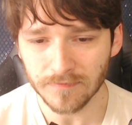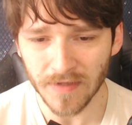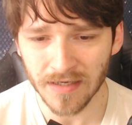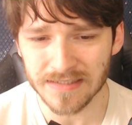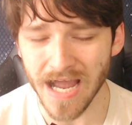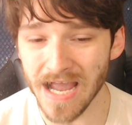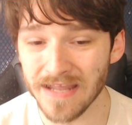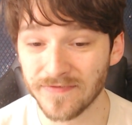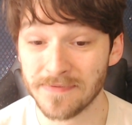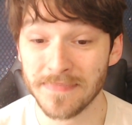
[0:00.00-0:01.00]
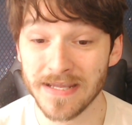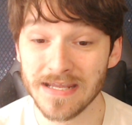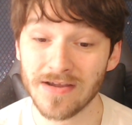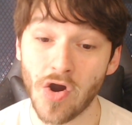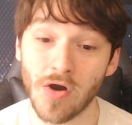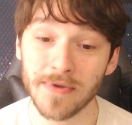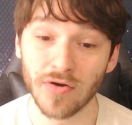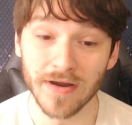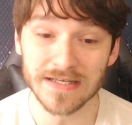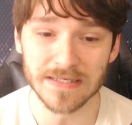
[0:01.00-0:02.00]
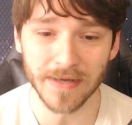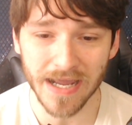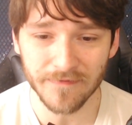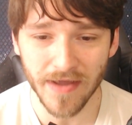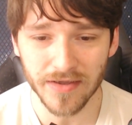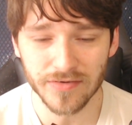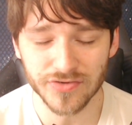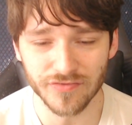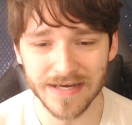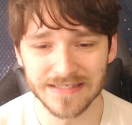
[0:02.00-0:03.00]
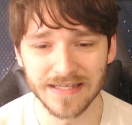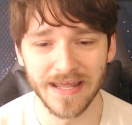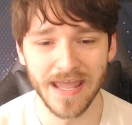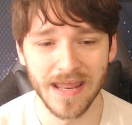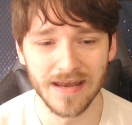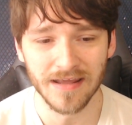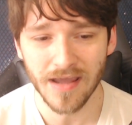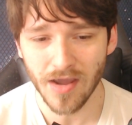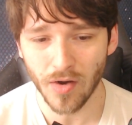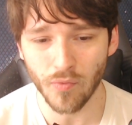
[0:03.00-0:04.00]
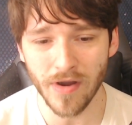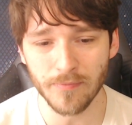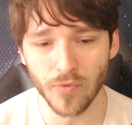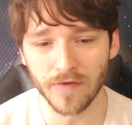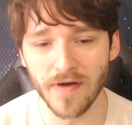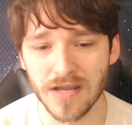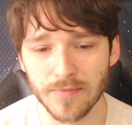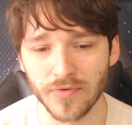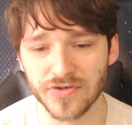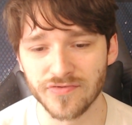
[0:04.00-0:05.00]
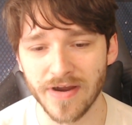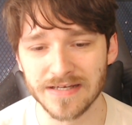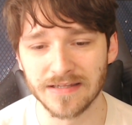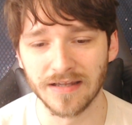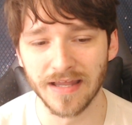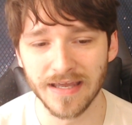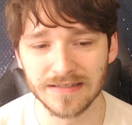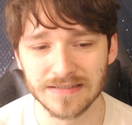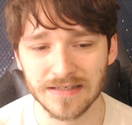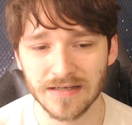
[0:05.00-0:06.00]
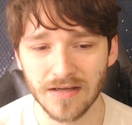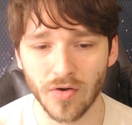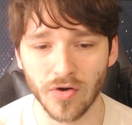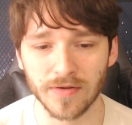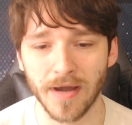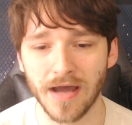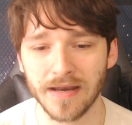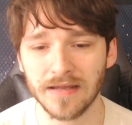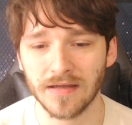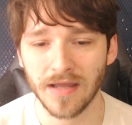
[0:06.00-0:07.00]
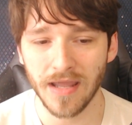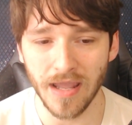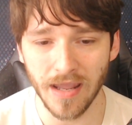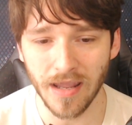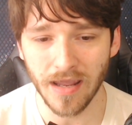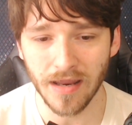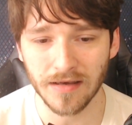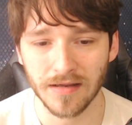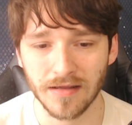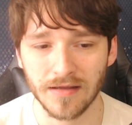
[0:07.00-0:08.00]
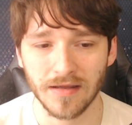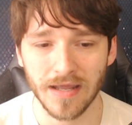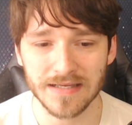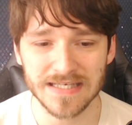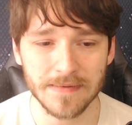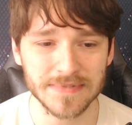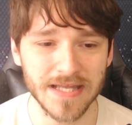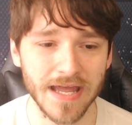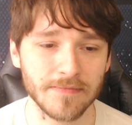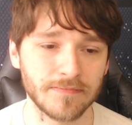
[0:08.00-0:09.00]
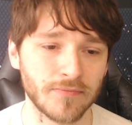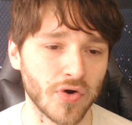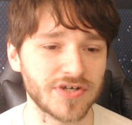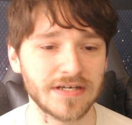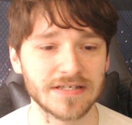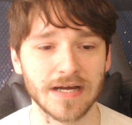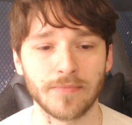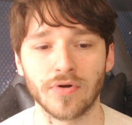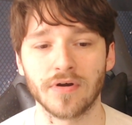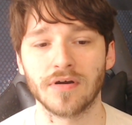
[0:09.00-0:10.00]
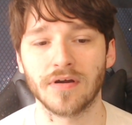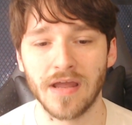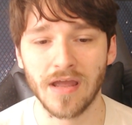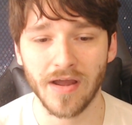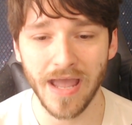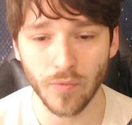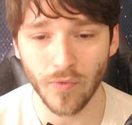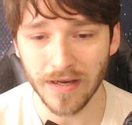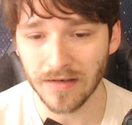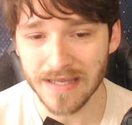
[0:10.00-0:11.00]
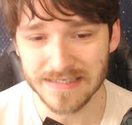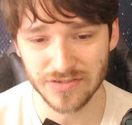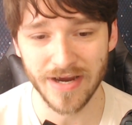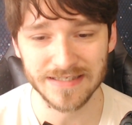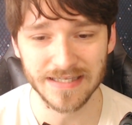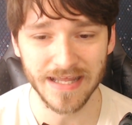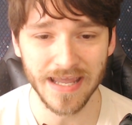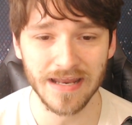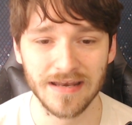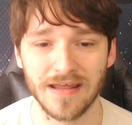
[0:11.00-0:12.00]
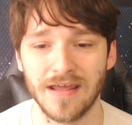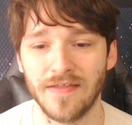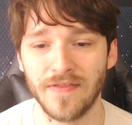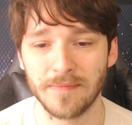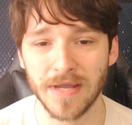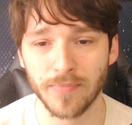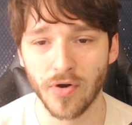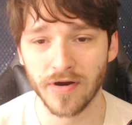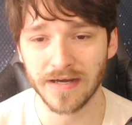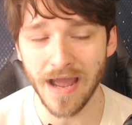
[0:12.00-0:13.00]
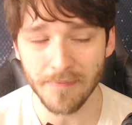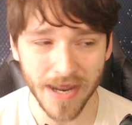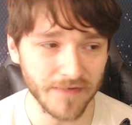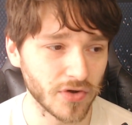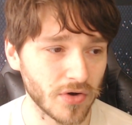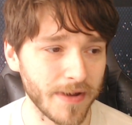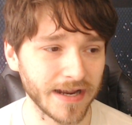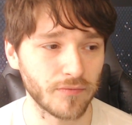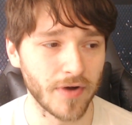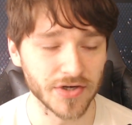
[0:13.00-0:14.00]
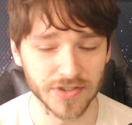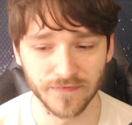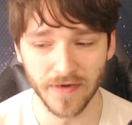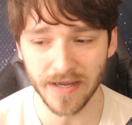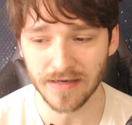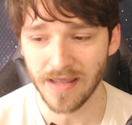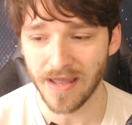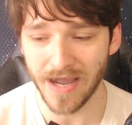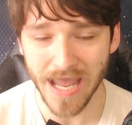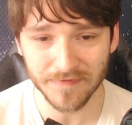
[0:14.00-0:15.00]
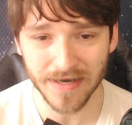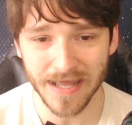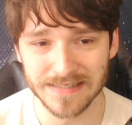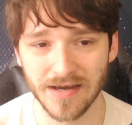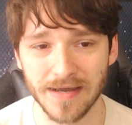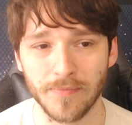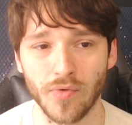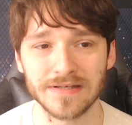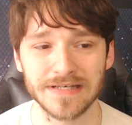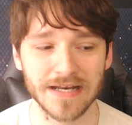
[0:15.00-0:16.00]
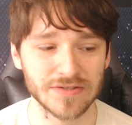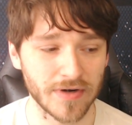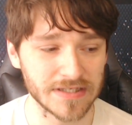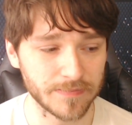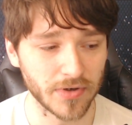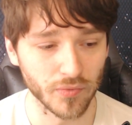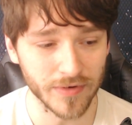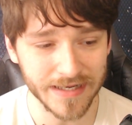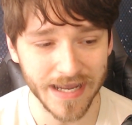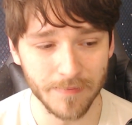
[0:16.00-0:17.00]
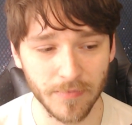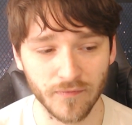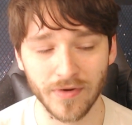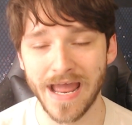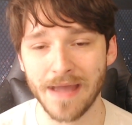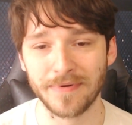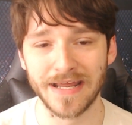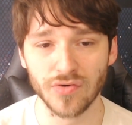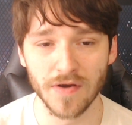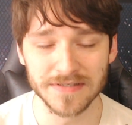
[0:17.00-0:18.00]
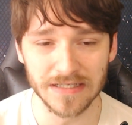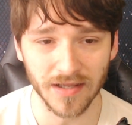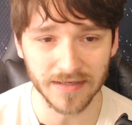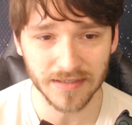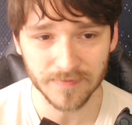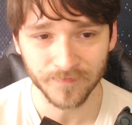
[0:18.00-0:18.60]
Because to me, call me crazy, but I value strikes to the head way more valuable than strikes to the legs or the body. And it seems that Marcin Tybura had way less strikes to the head than Mick Parkin. I'm going to have to go back and watch this fight. I haven't had time, boys. I just wanted to put a recap of what happened at UFC London.